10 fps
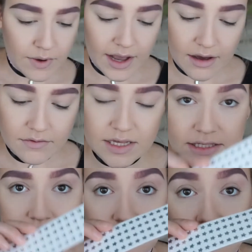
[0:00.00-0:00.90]
have these
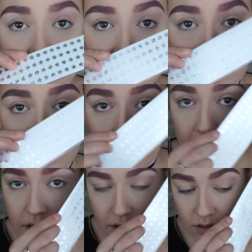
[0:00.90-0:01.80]
like little
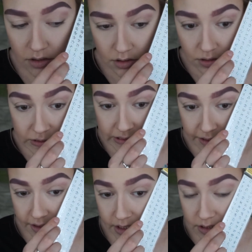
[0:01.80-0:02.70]
star
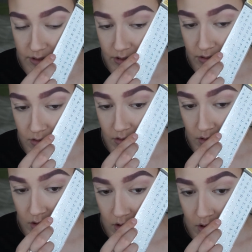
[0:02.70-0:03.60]
stickers.
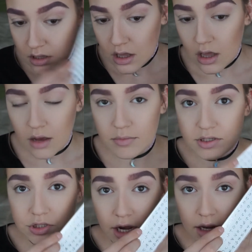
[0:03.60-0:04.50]
I'm gonna
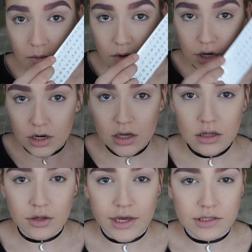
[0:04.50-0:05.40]
try and work,
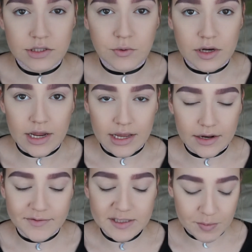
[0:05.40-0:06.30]
like do a
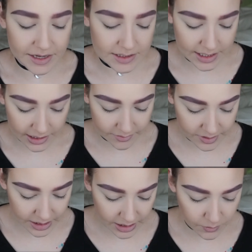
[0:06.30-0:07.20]
negative space kind of
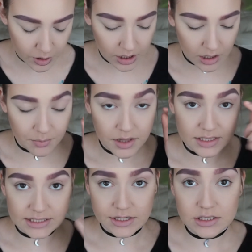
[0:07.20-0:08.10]
thing where I'll put the
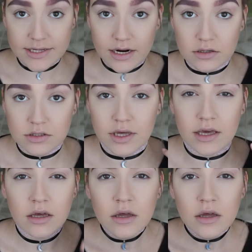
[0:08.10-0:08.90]
stickers there and I'll do like